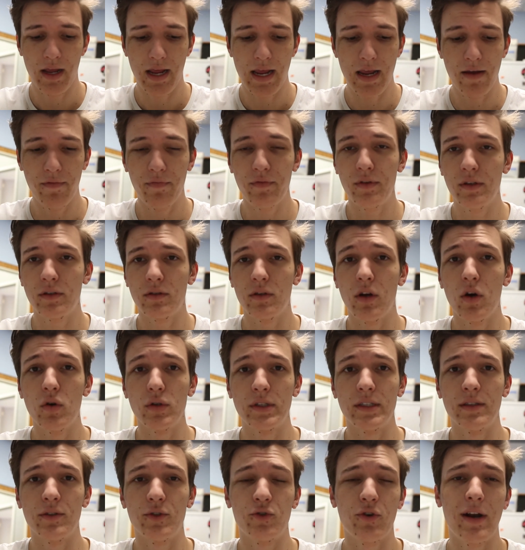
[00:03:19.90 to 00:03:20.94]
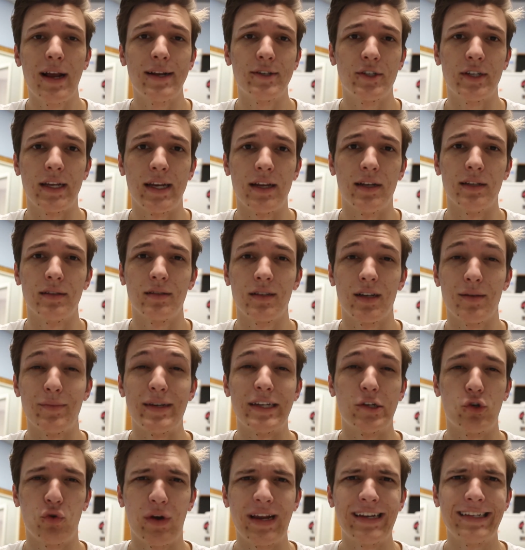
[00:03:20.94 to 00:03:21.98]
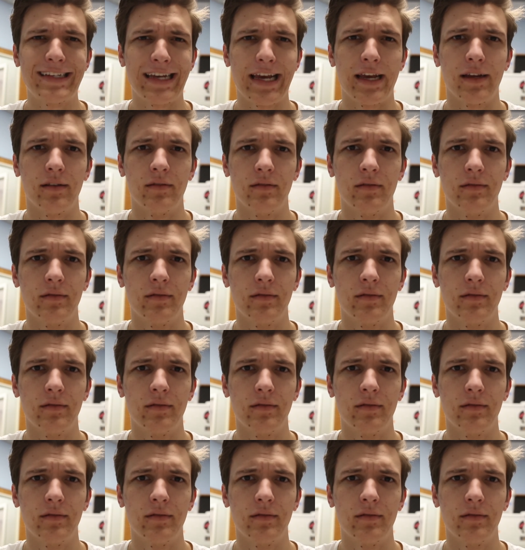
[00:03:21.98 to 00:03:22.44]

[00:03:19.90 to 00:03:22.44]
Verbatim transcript: If this goes in the trash can, it's gonna be a great day.